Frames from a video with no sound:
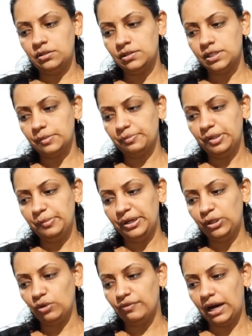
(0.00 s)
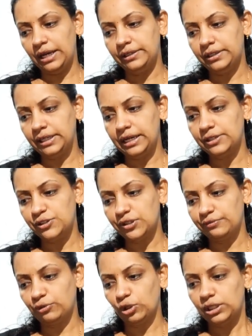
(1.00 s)
supplement of iron, calcium,
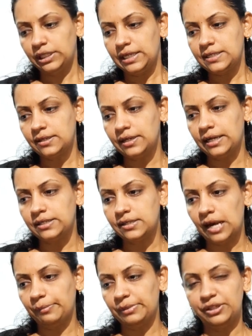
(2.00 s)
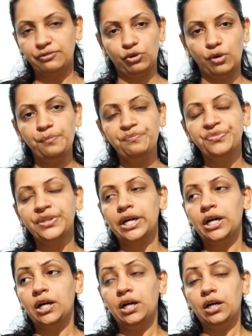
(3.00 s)
folic acid as tablet form.
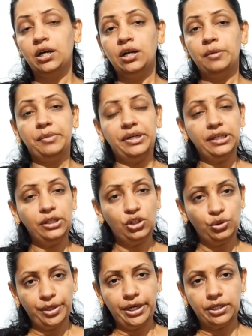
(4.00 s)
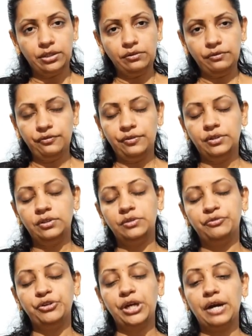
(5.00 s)
But in curative,
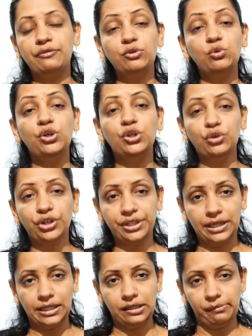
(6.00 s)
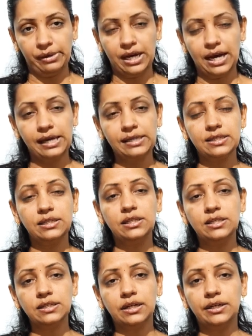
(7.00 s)
we have to cure the anemia. As in
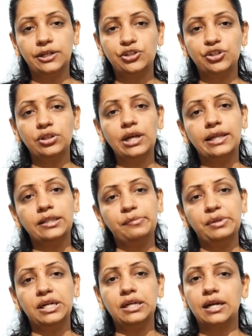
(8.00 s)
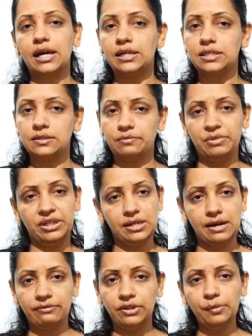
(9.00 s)
this condition, anemia has been
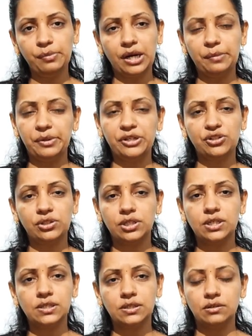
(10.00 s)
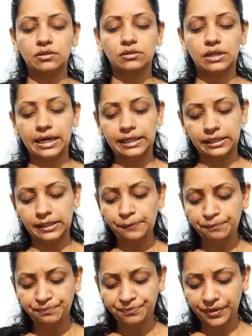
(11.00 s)
developed and patient is at the
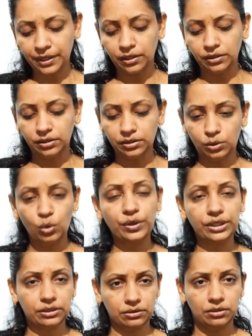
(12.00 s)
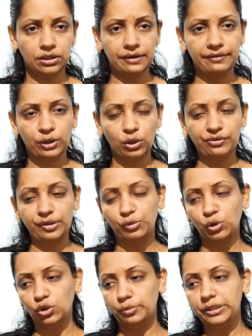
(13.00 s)
lower level of
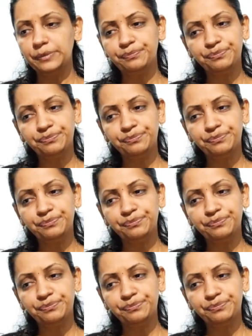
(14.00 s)
hemoglobin.